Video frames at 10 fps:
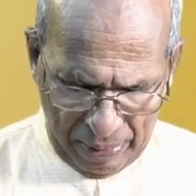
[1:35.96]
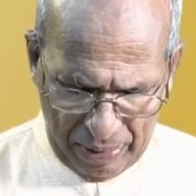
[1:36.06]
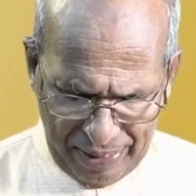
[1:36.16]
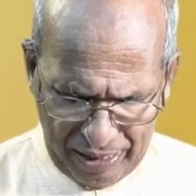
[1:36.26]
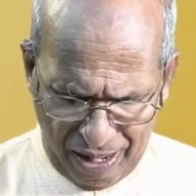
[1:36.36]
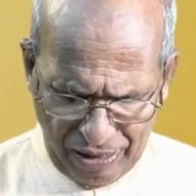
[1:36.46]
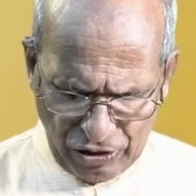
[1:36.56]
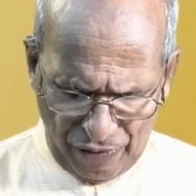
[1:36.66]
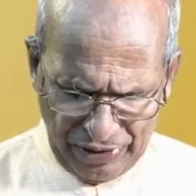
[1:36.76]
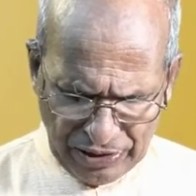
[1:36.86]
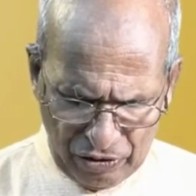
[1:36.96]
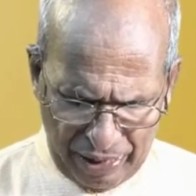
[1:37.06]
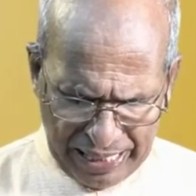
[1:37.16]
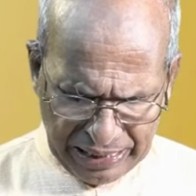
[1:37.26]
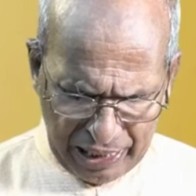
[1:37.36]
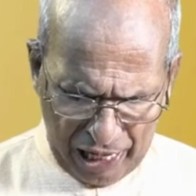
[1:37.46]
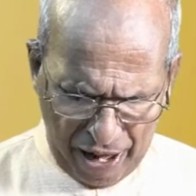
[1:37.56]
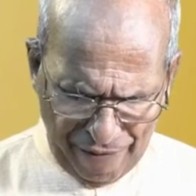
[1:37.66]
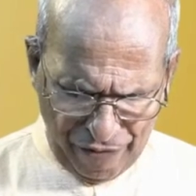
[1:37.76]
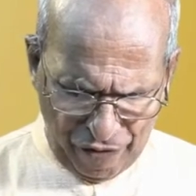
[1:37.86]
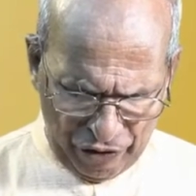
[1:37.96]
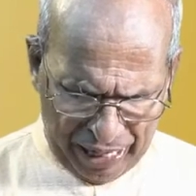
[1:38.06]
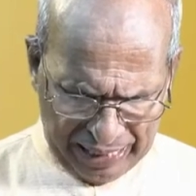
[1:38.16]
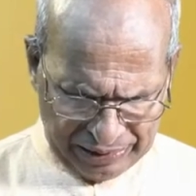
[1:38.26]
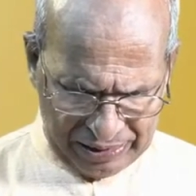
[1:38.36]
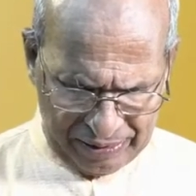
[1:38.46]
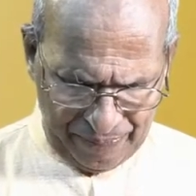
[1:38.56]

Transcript: But because of His great love for us,